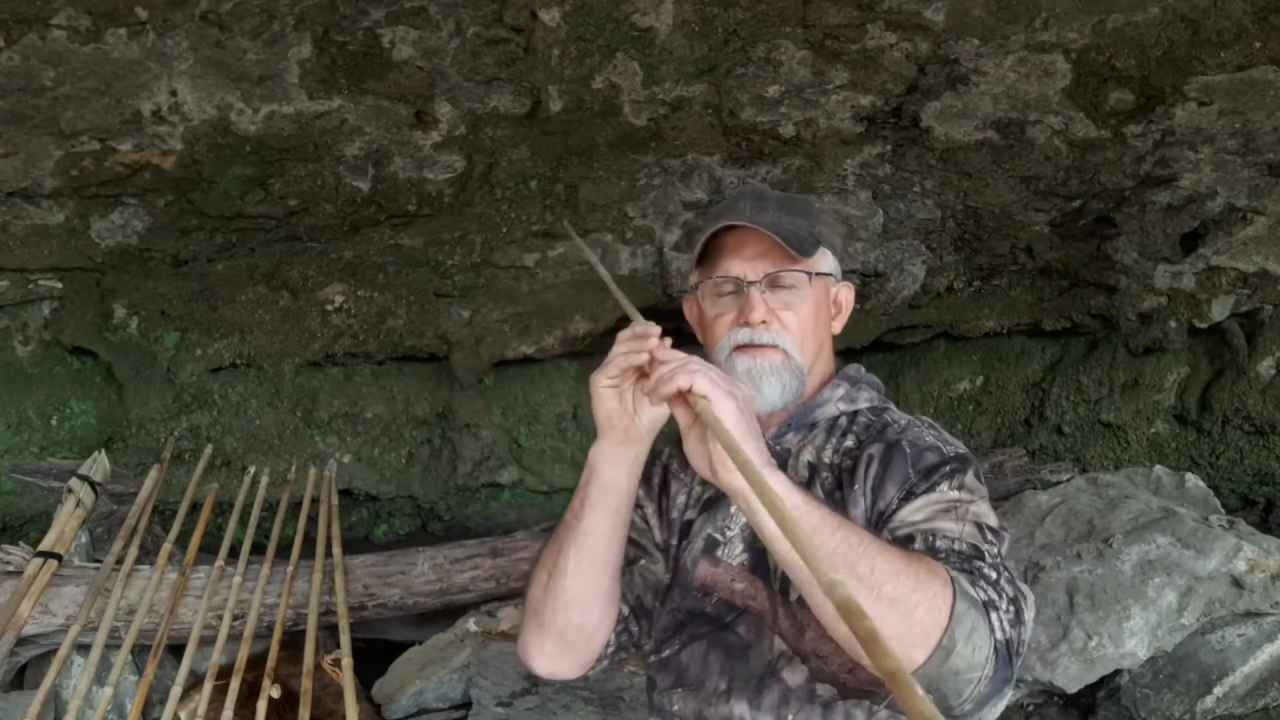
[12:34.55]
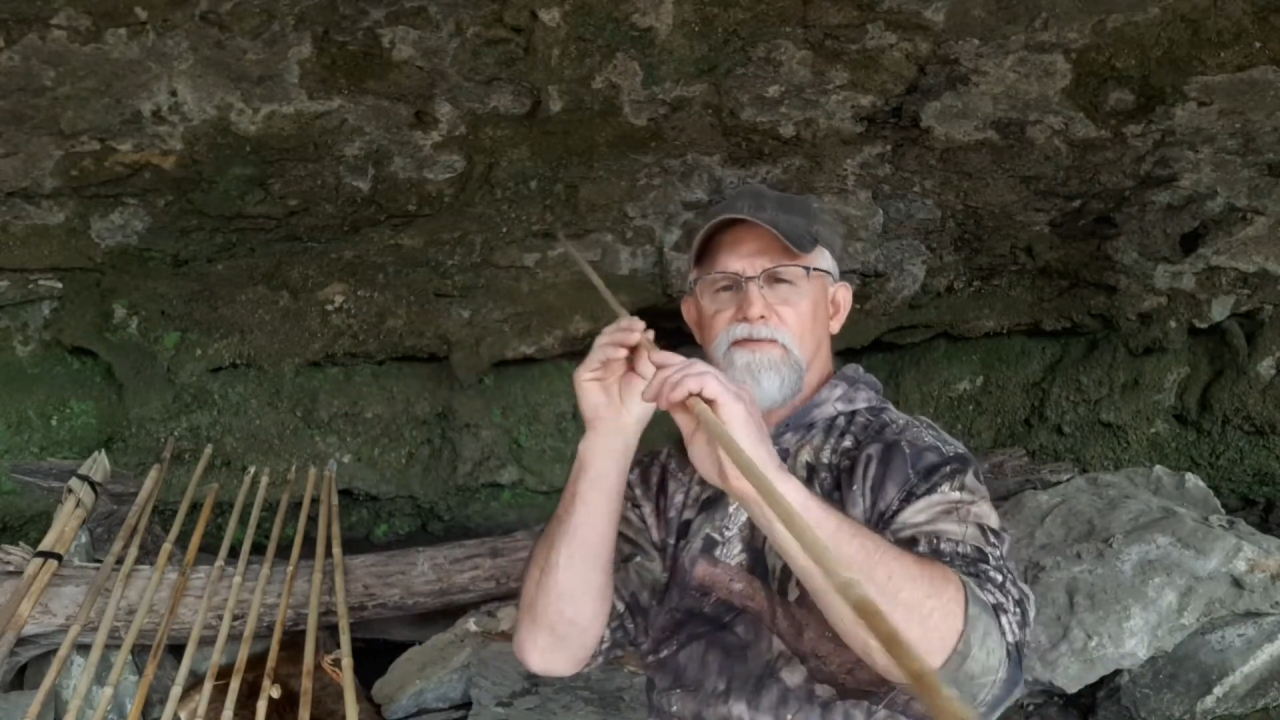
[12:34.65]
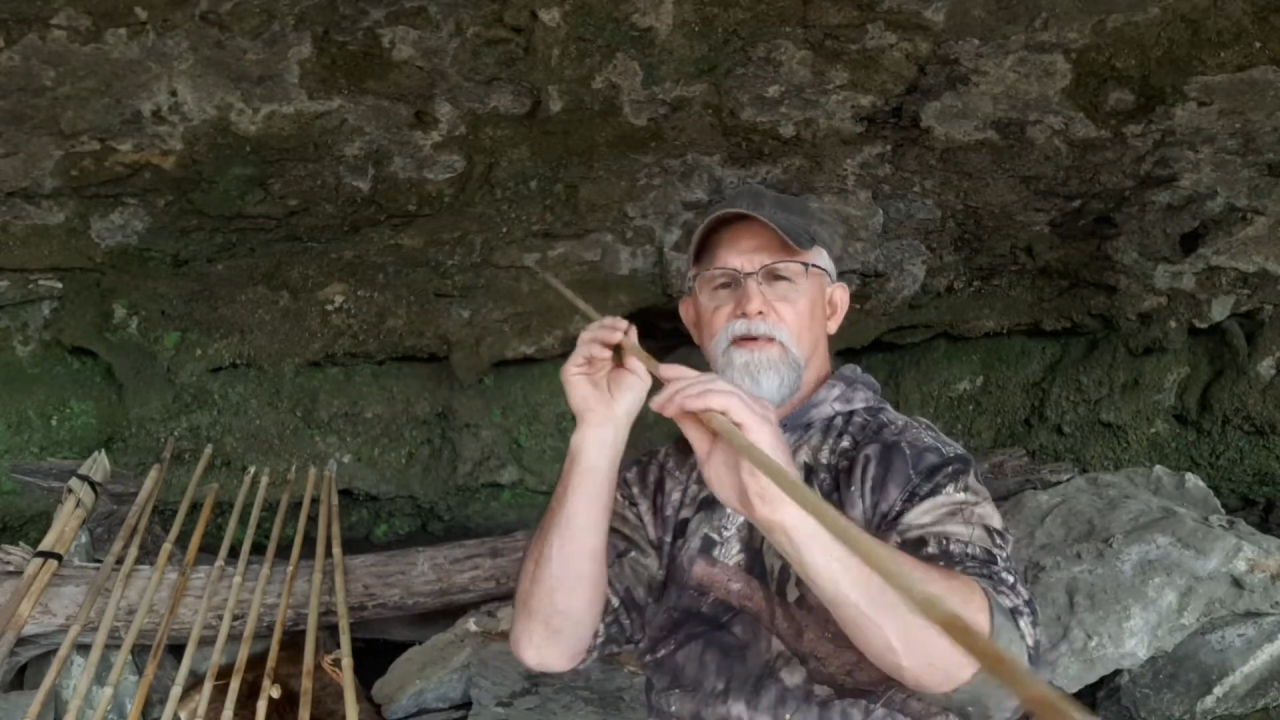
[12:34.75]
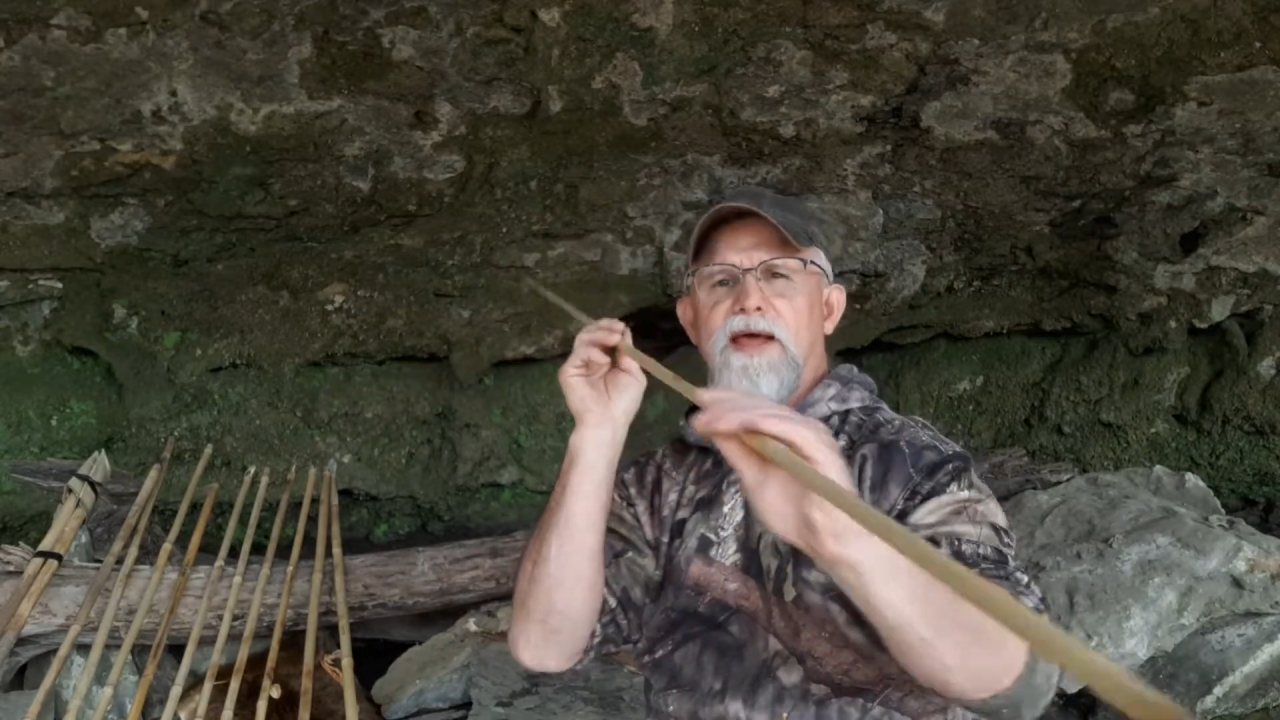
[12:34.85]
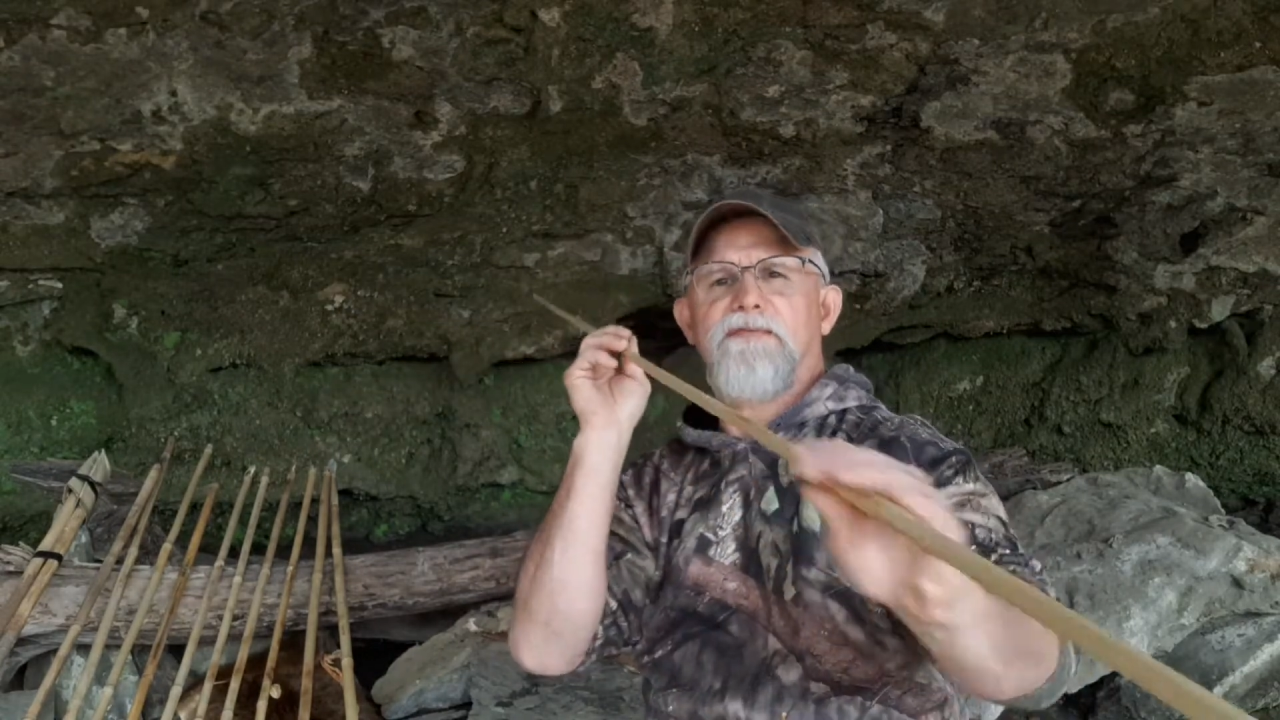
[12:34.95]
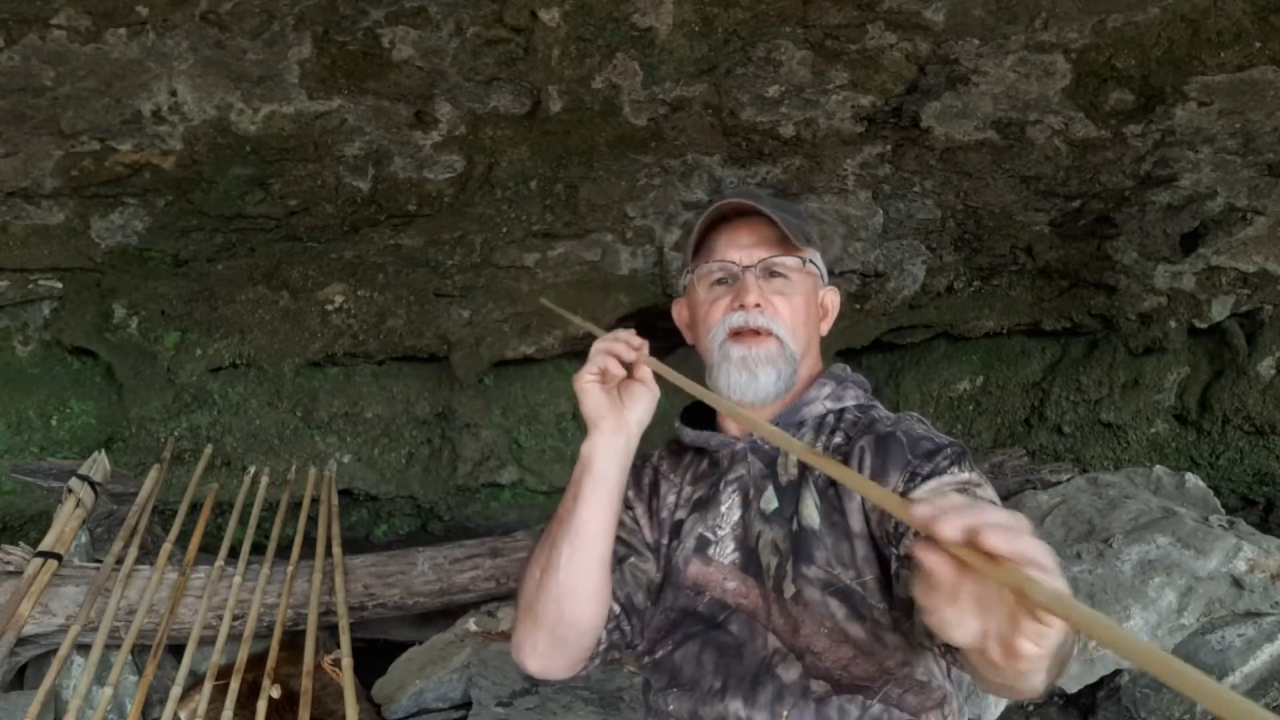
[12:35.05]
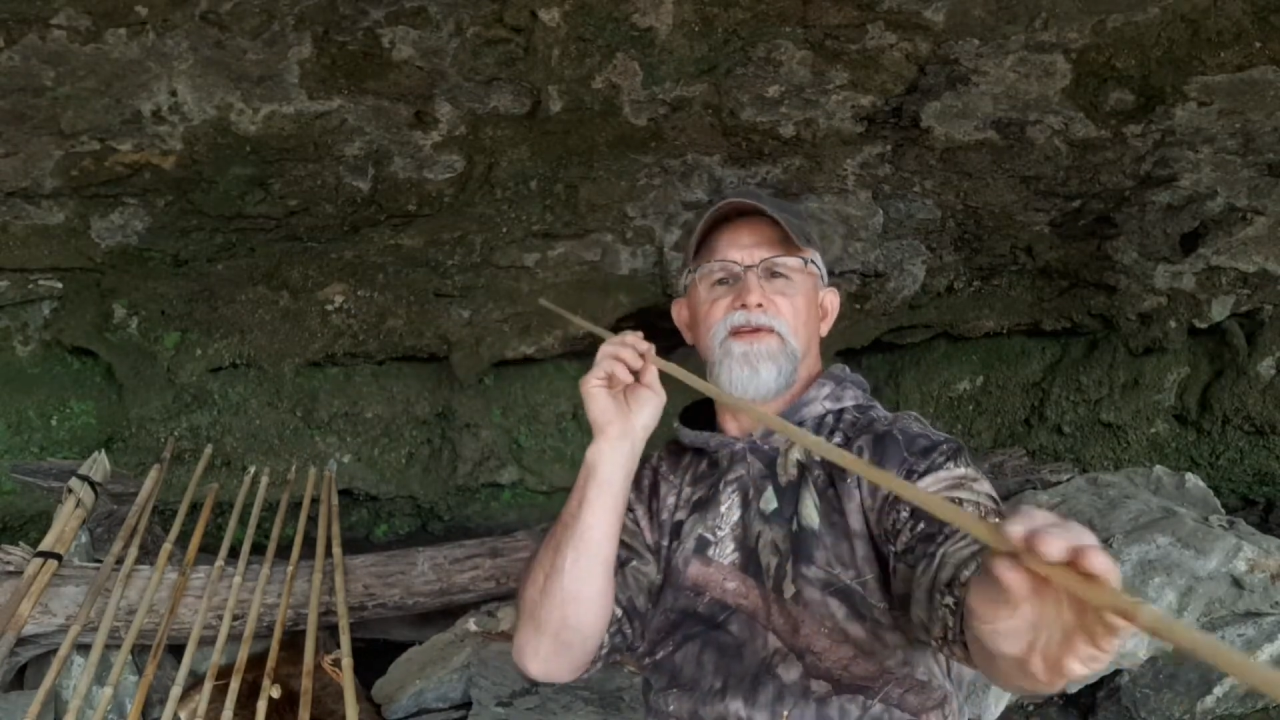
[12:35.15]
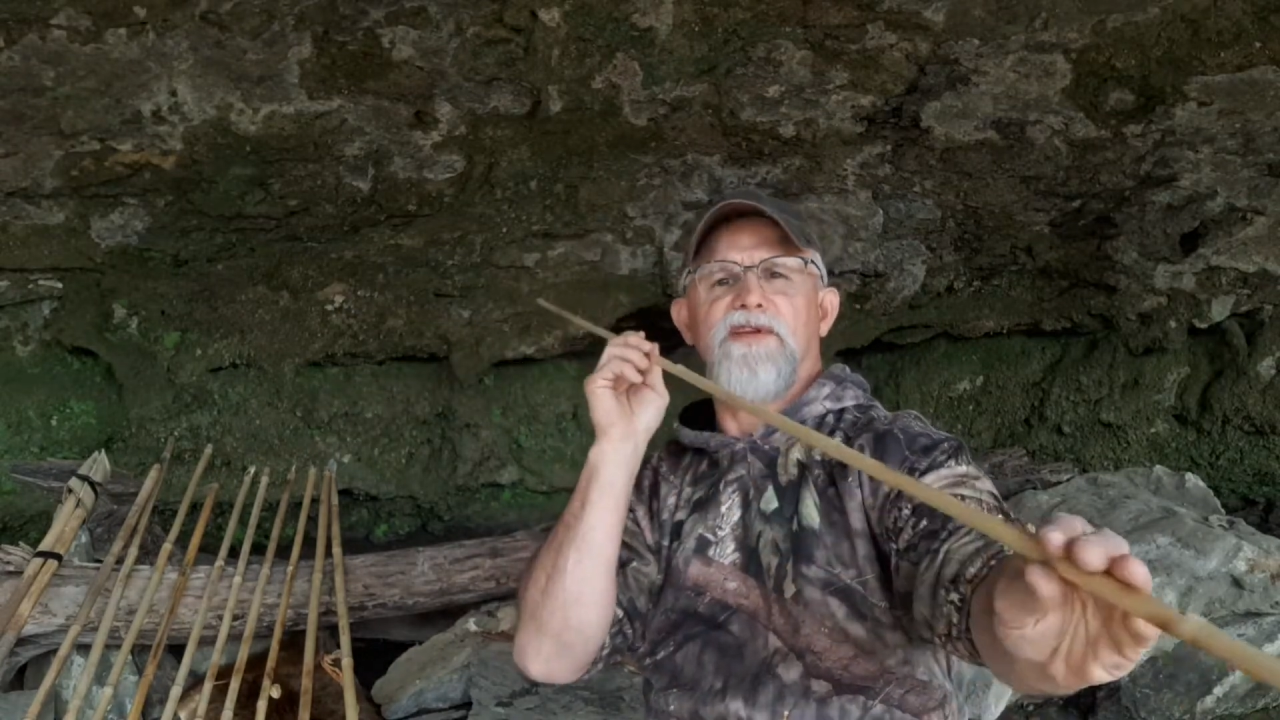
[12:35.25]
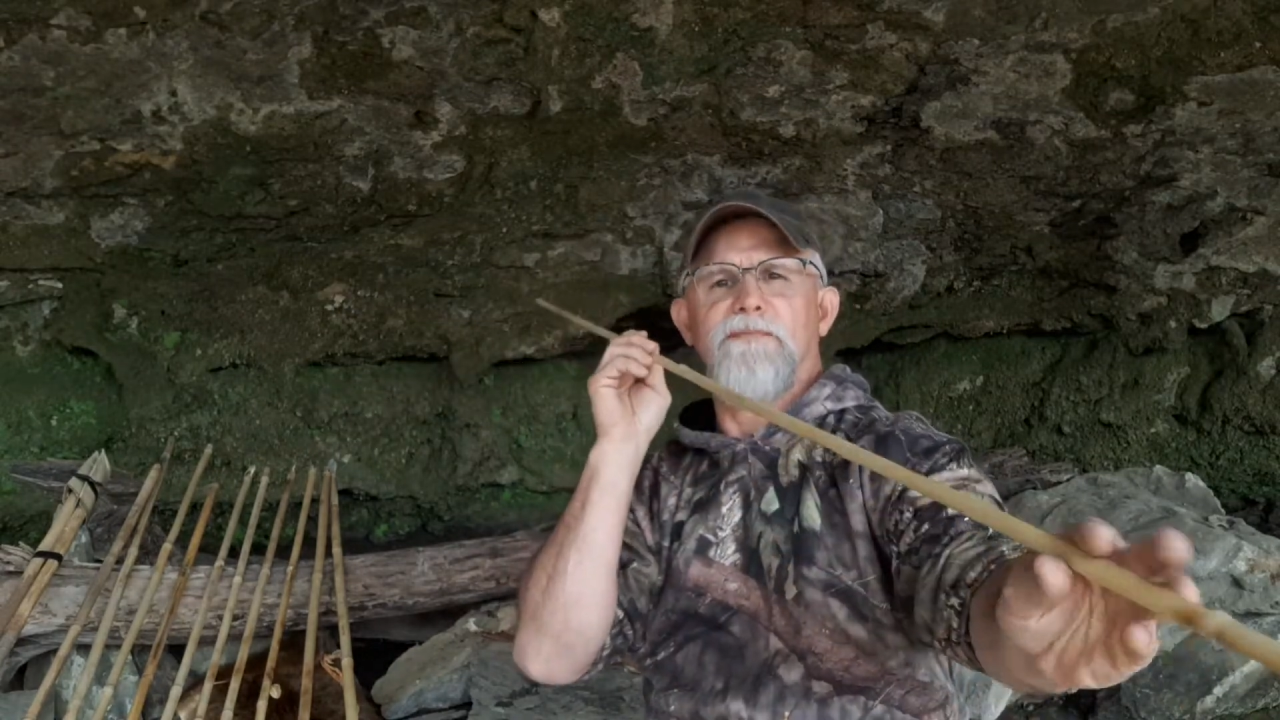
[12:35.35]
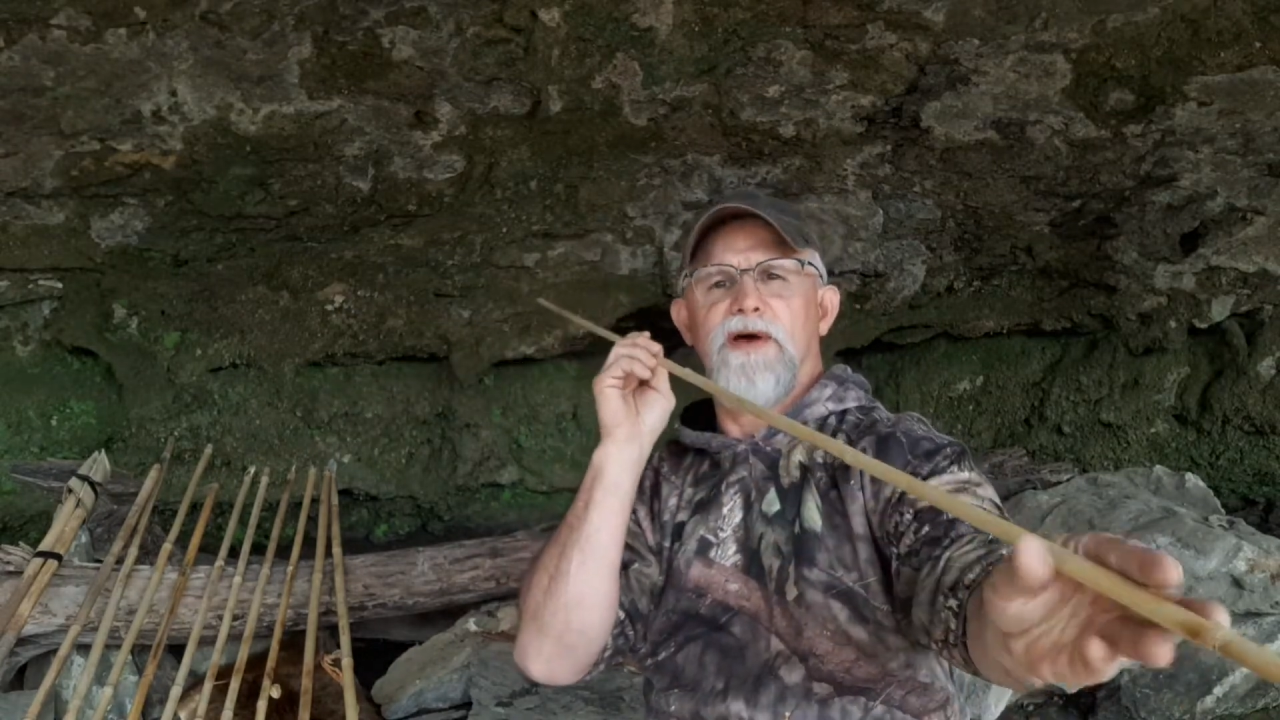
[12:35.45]
to flat
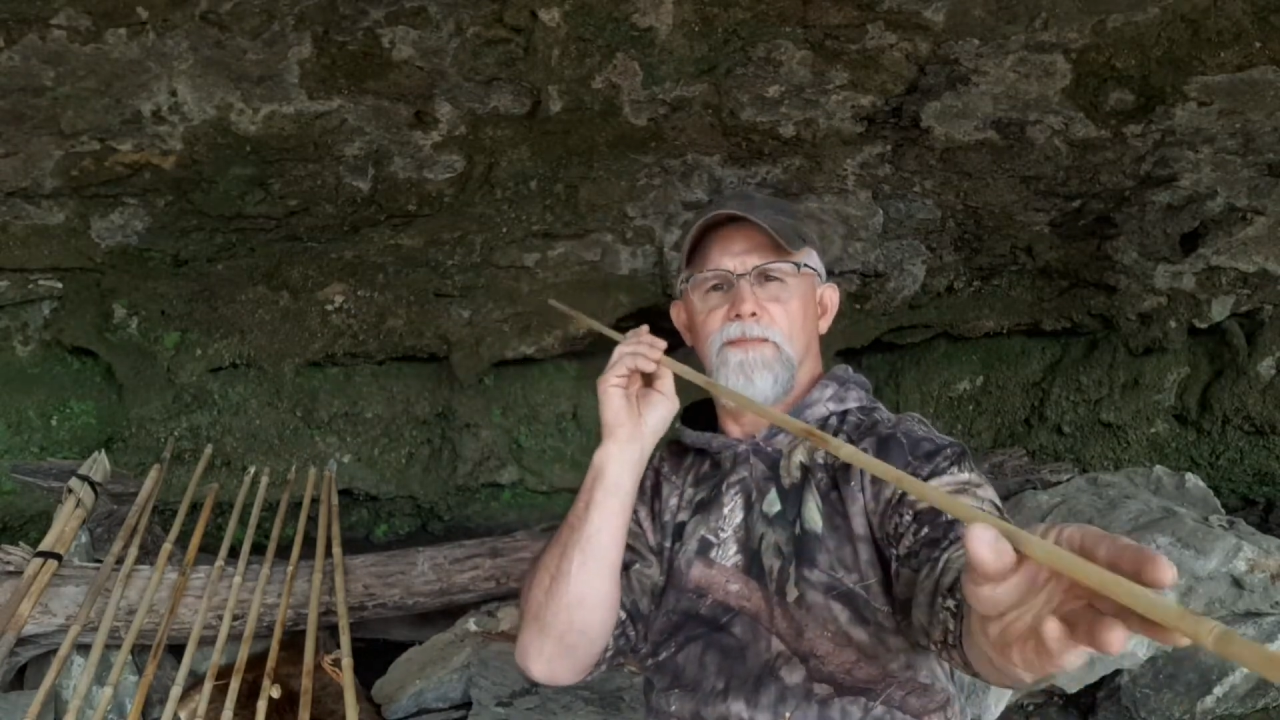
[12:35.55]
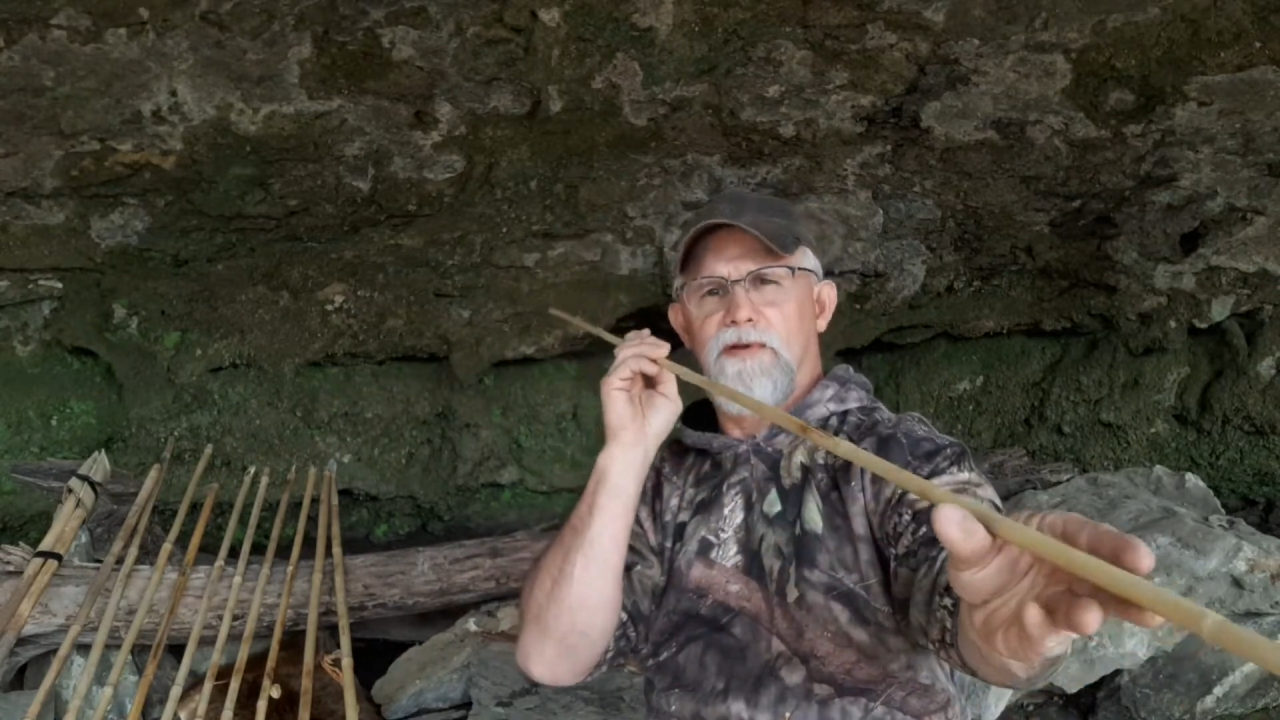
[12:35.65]
fletch them up.